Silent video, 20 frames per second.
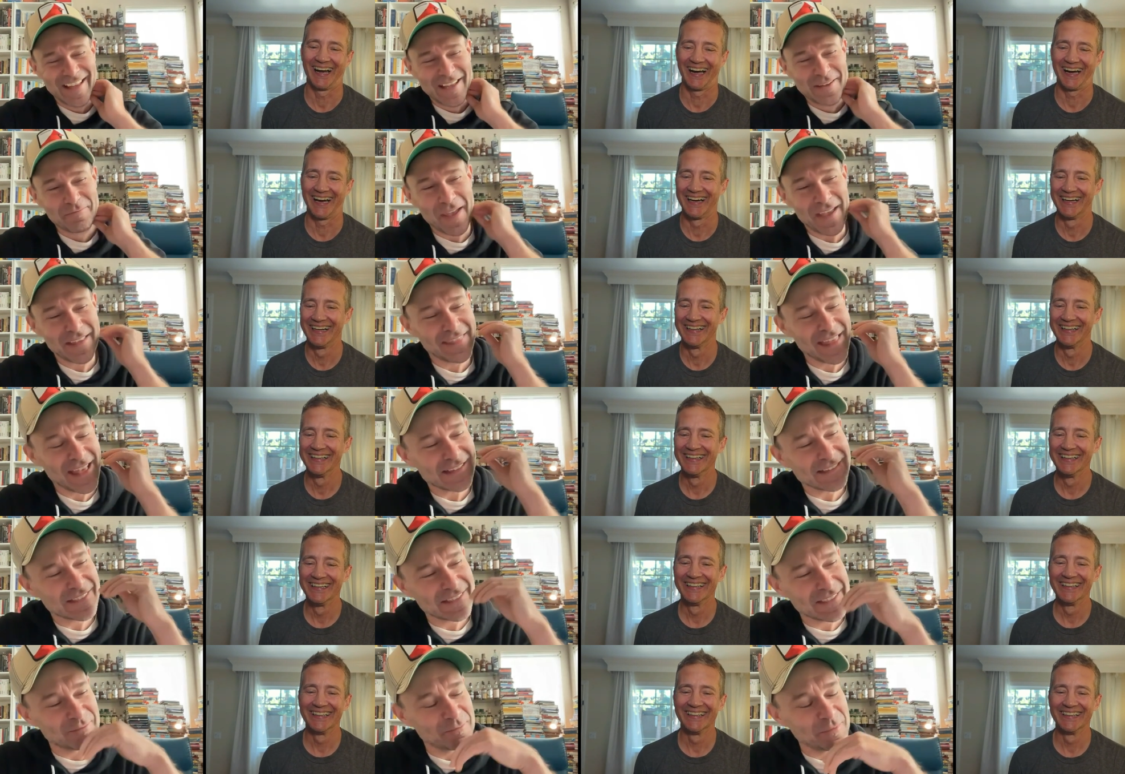Speaker 1: Man,
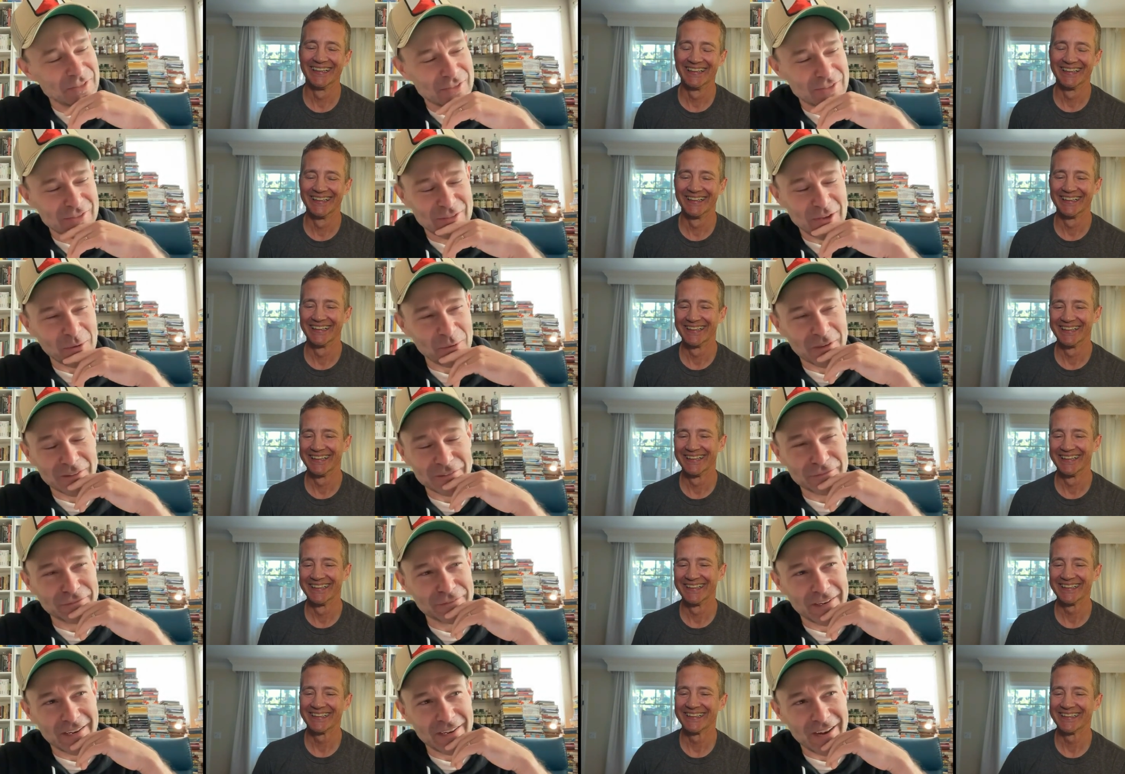that's gonna be so
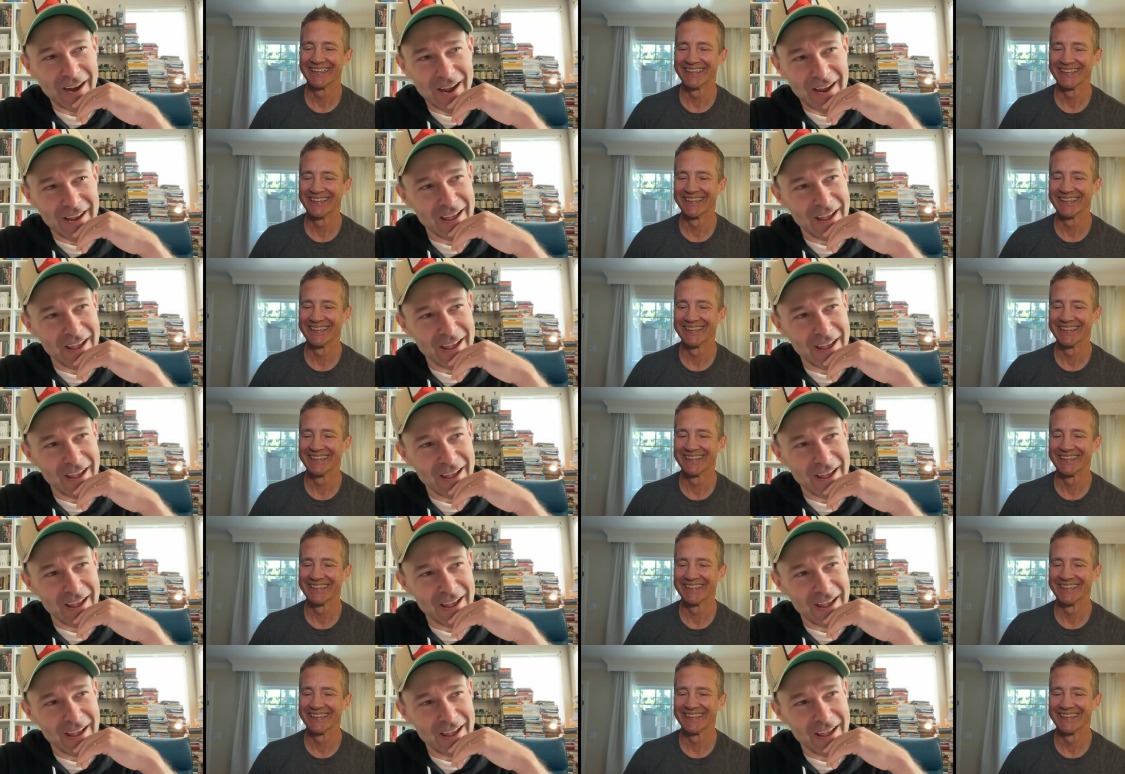unfair. I